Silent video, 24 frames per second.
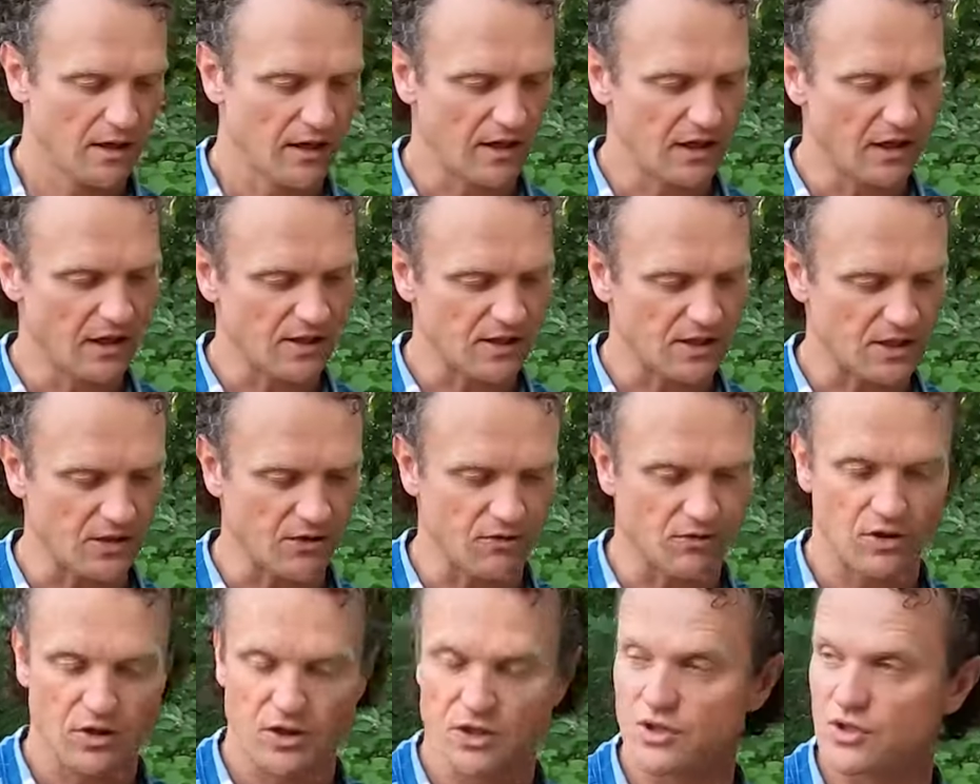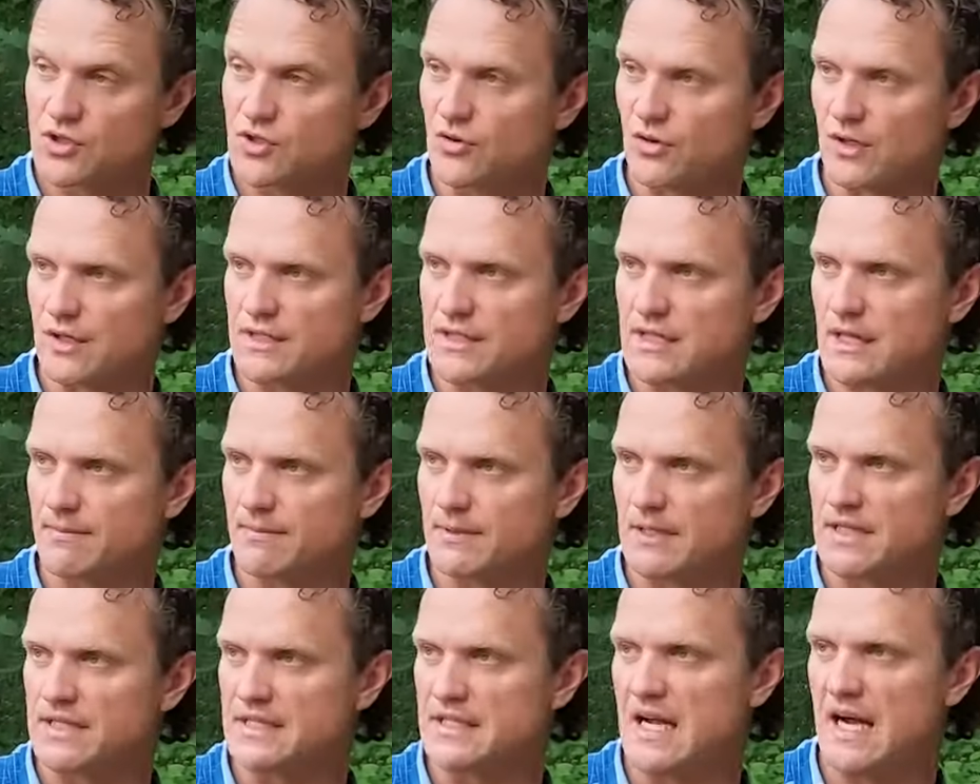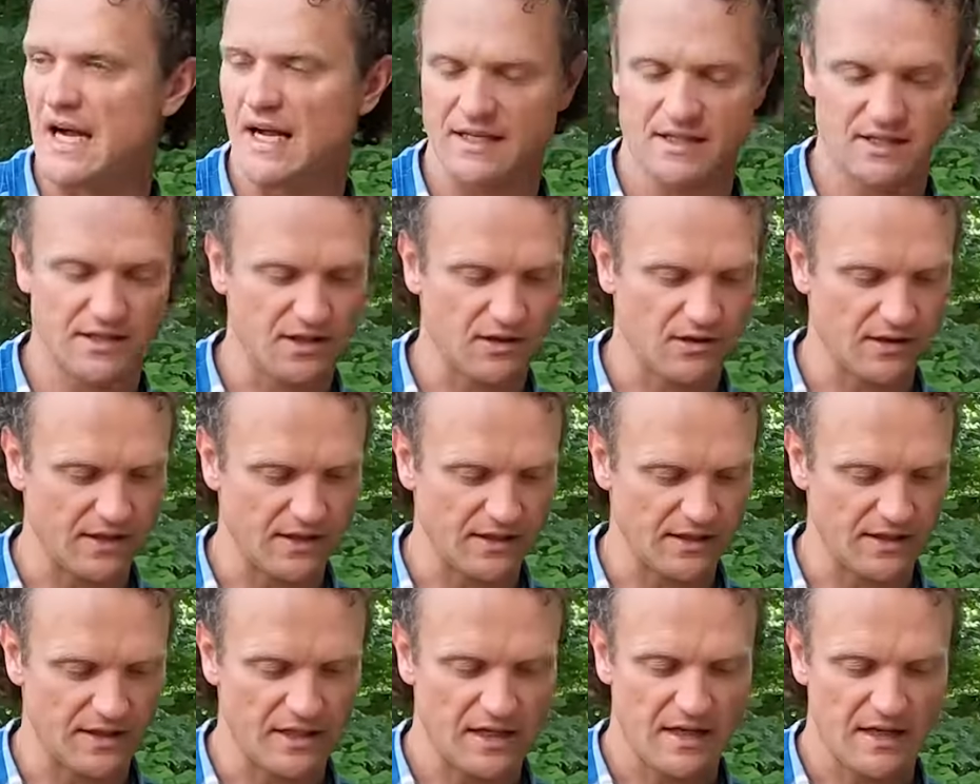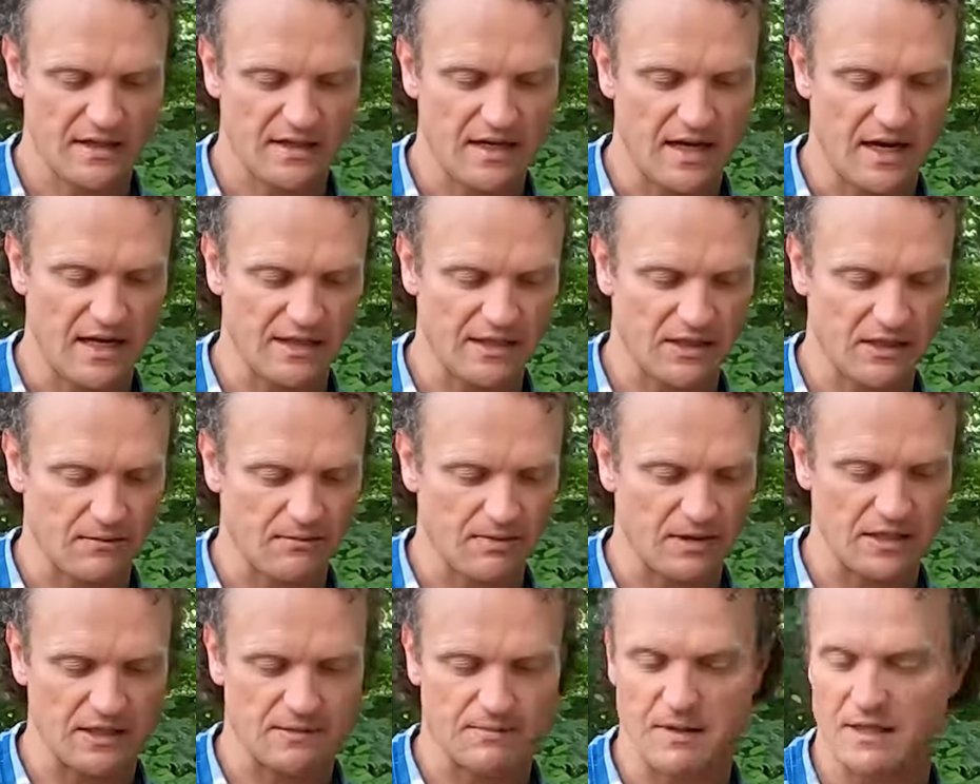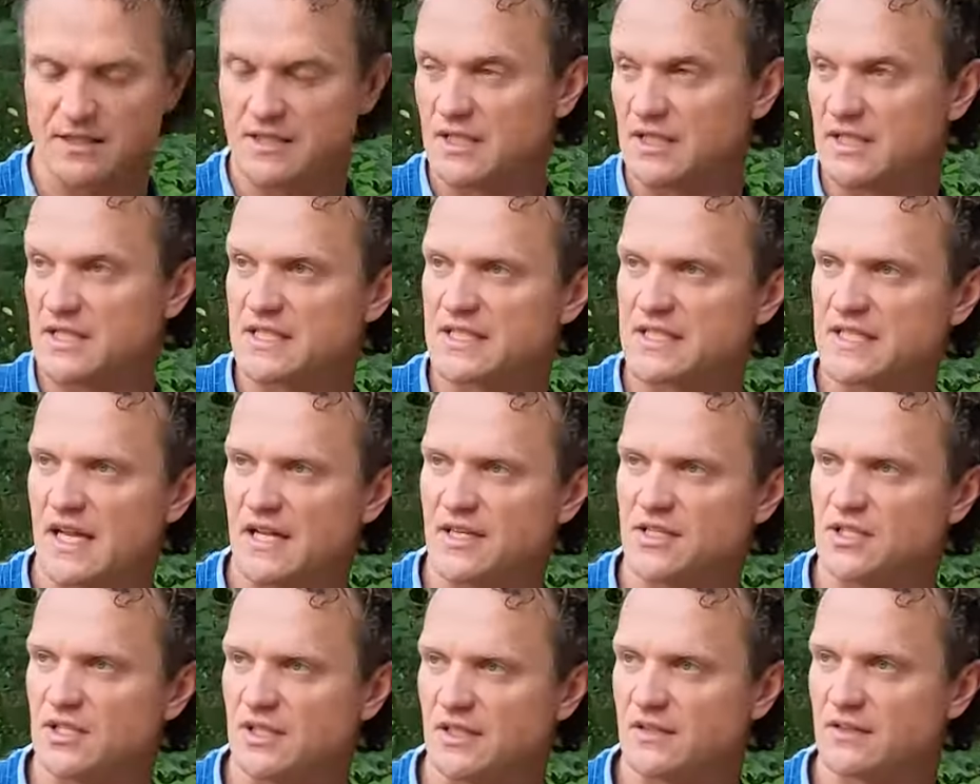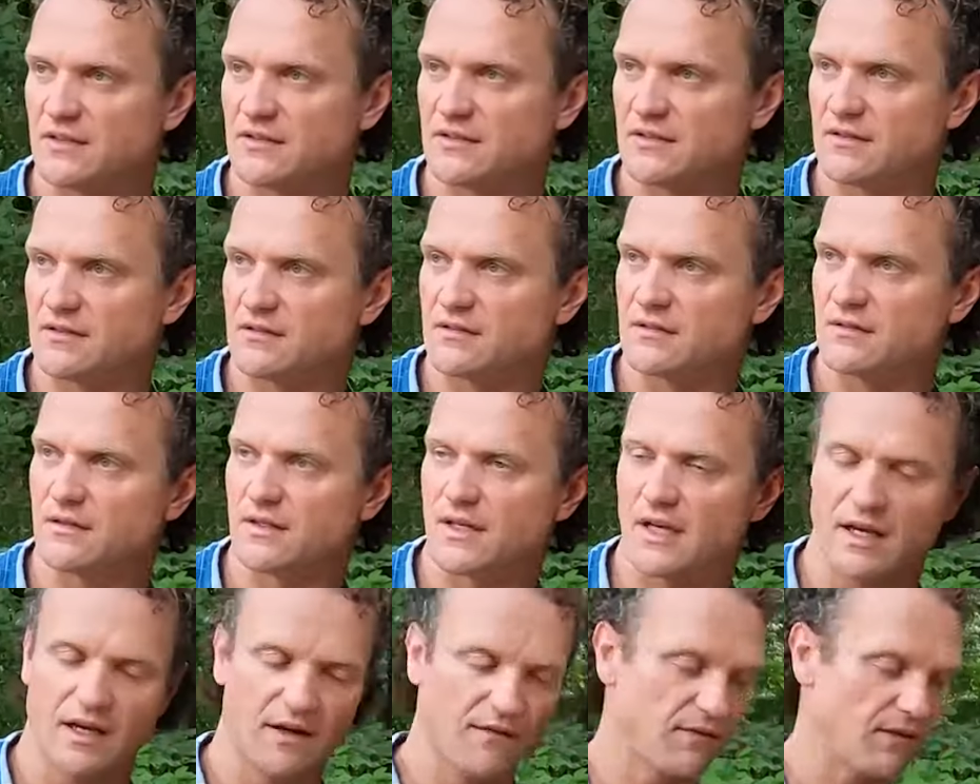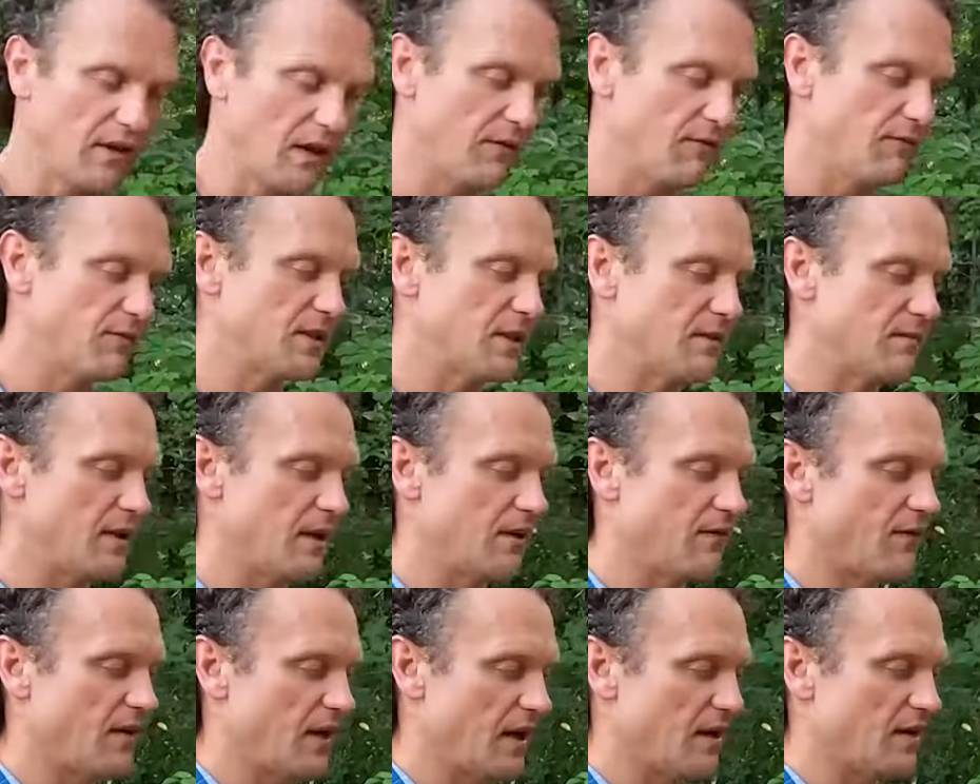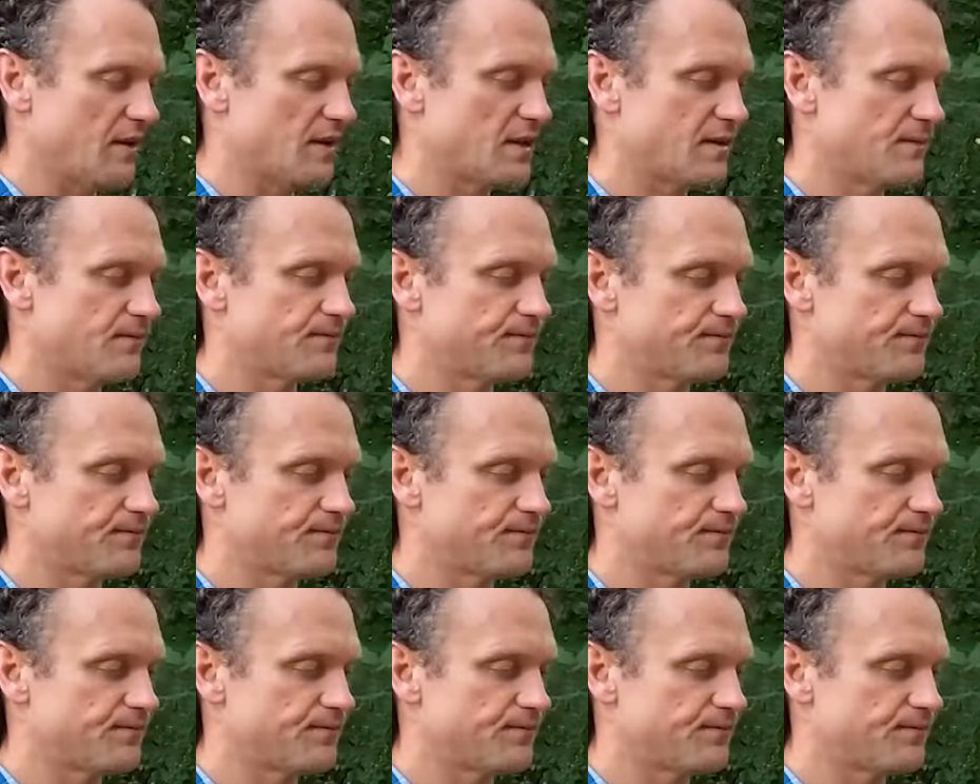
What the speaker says: And also shortens up these knots so there's not going to be as much extension, okay, if something fails.